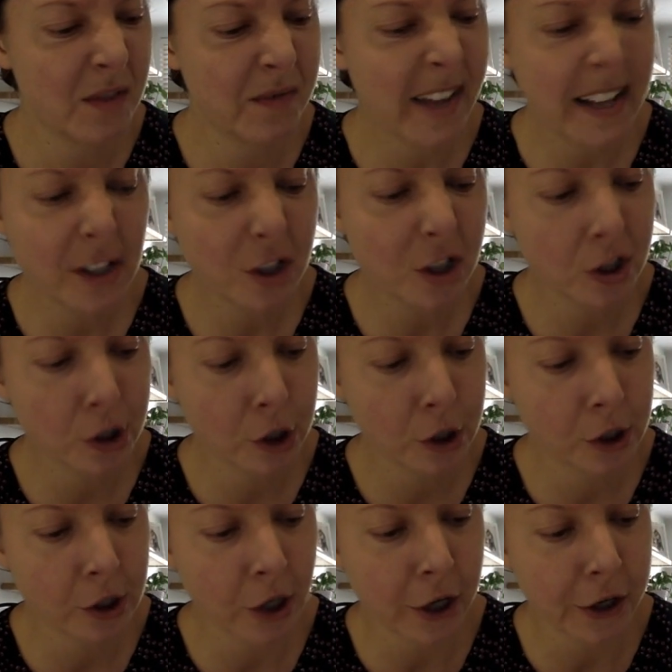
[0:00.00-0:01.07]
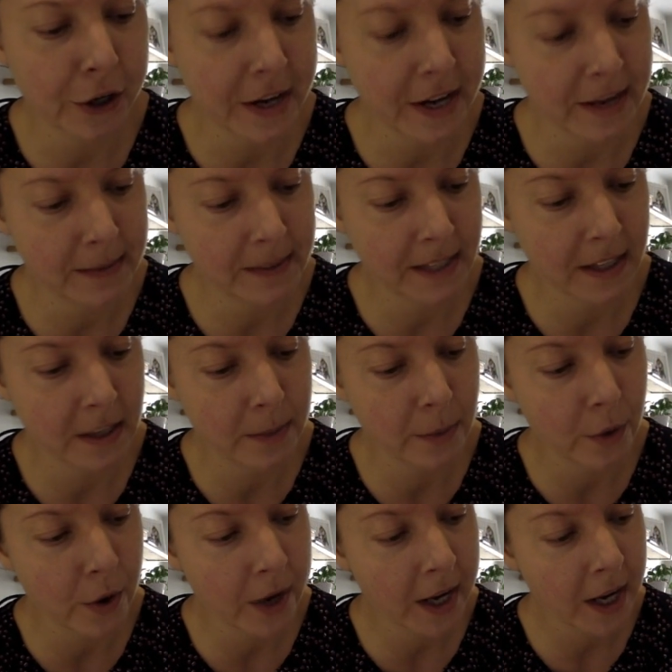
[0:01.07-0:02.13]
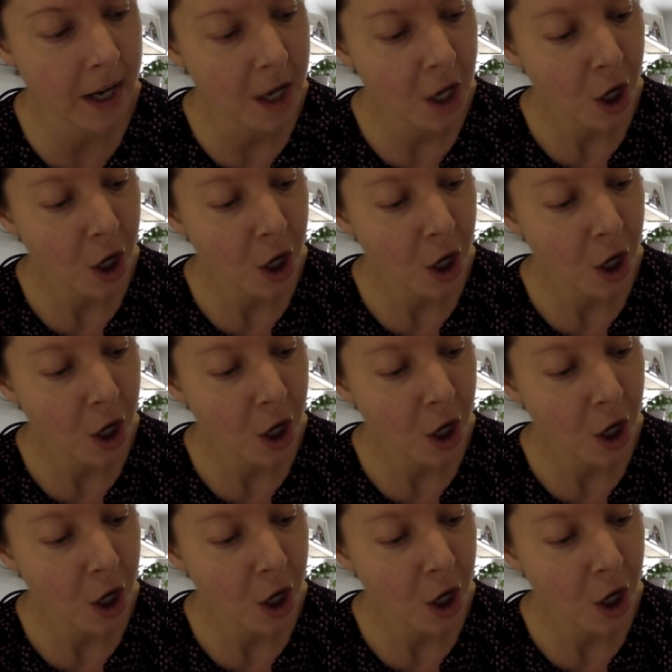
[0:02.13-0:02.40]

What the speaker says: "That's just her starter name," said the boy.